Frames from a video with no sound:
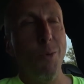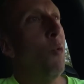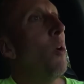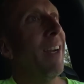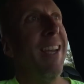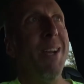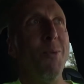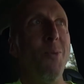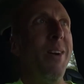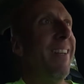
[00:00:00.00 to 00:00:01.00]
Ooh, I
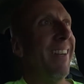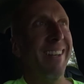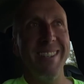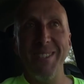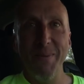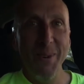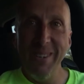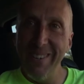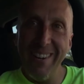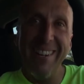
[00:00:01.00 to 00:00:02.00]
can't wait to cut some more
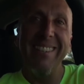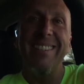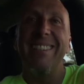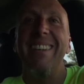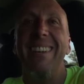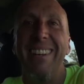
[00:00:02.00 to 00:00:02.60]
grass.